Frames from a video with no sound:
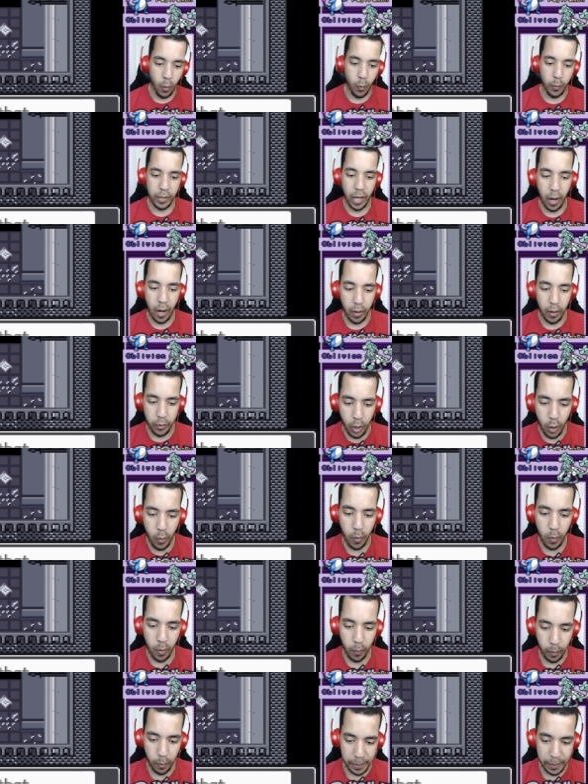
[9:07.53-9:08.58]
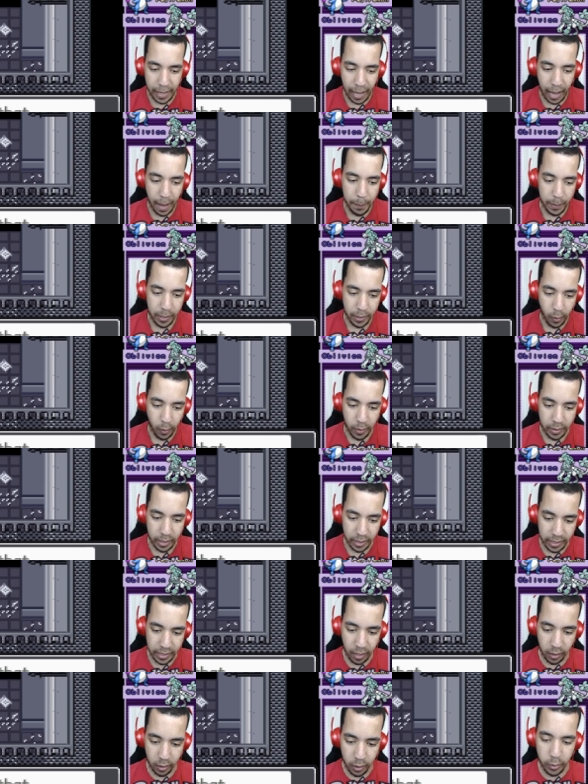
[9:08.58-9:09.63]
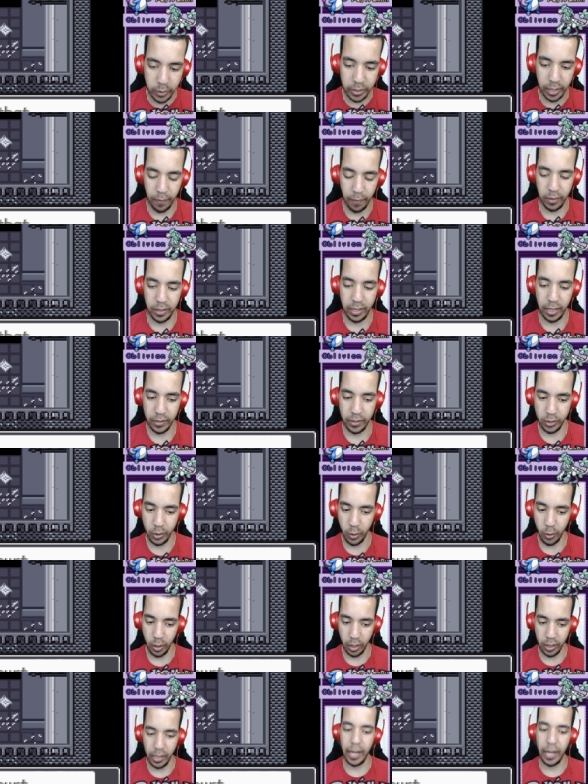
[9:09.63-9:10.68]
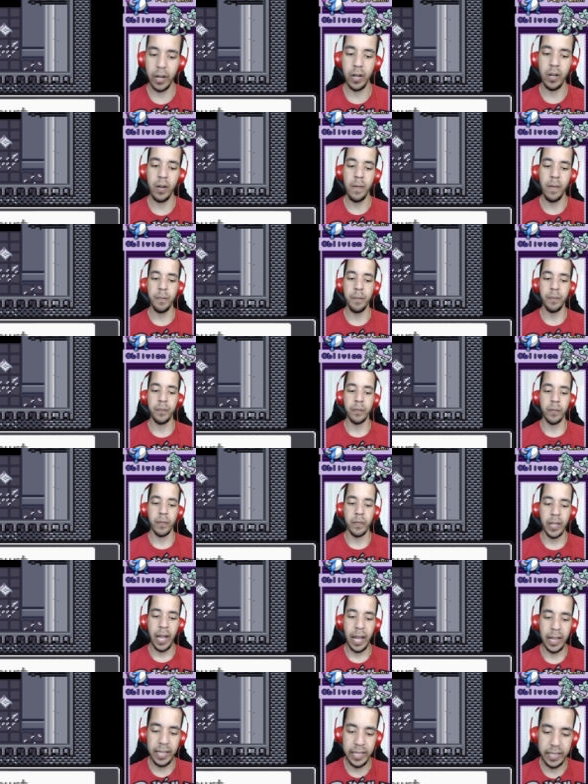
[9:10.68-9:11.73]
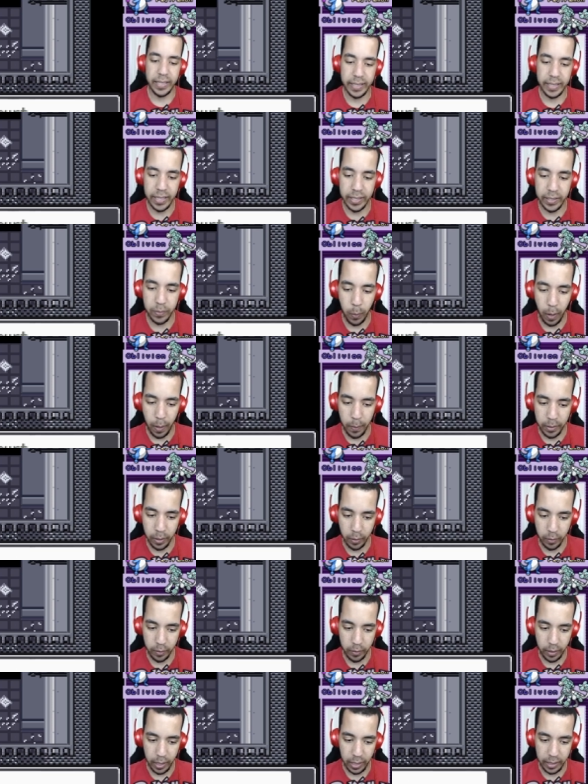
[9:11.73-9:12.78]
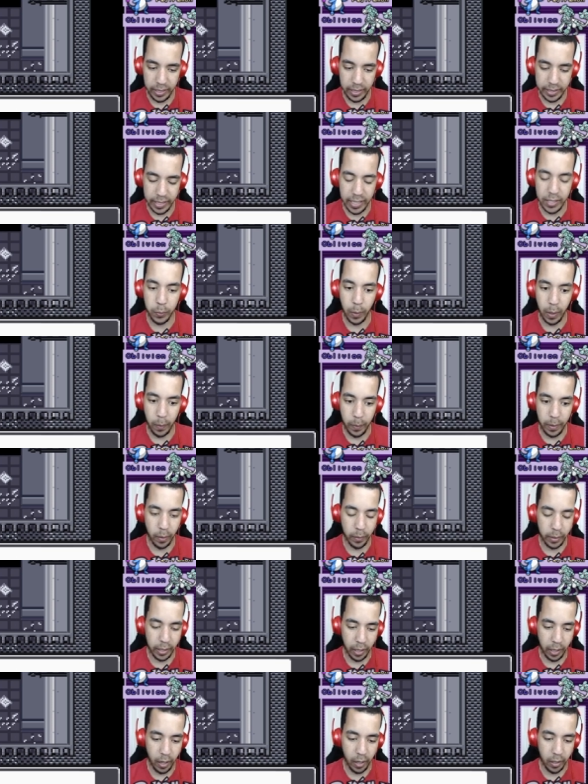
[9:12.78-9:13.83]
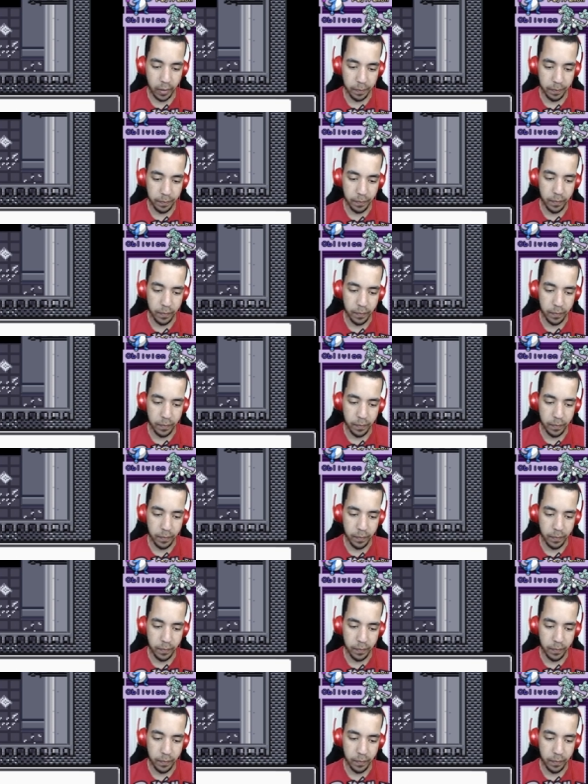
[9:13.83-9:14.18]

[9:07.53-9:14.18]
Not, no one will be happy knowing that they'll lose everything sooner or later. At least this way we don't. At least this way we don't get hurt.